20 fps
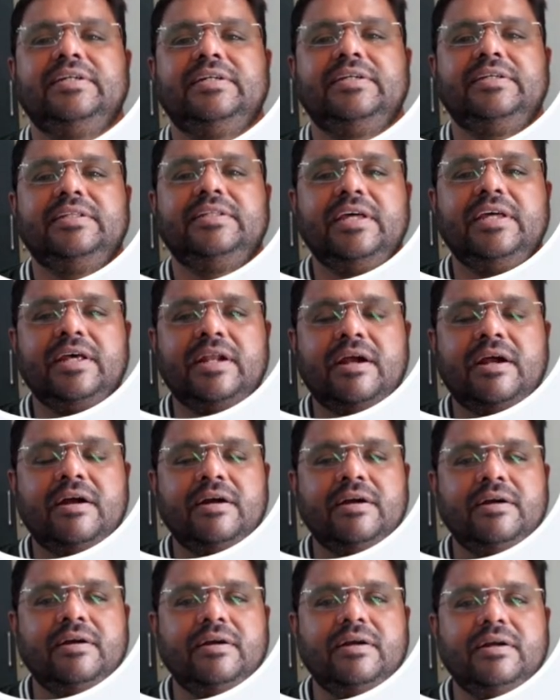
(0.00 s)
there are
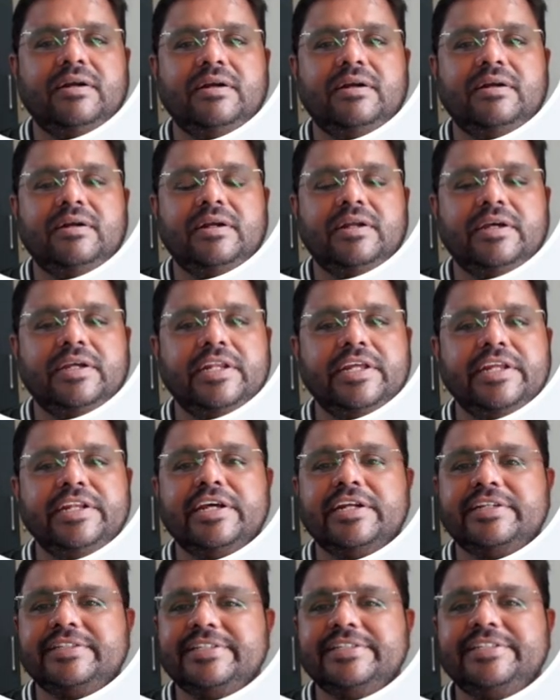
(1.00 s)
linear
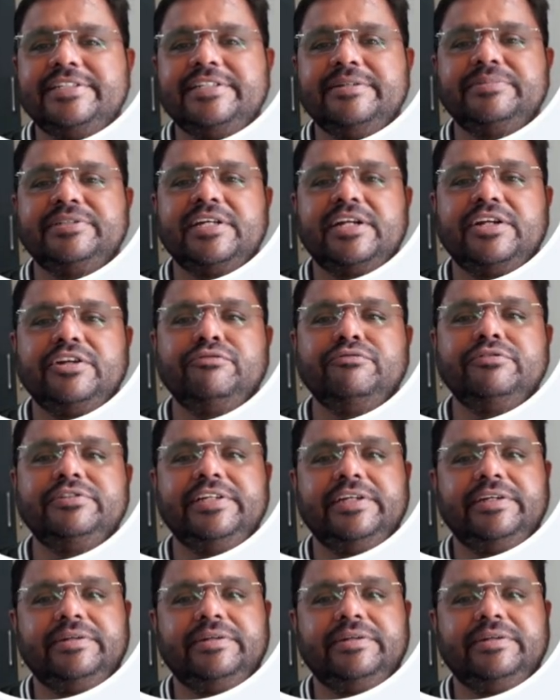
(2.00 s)
systems are using.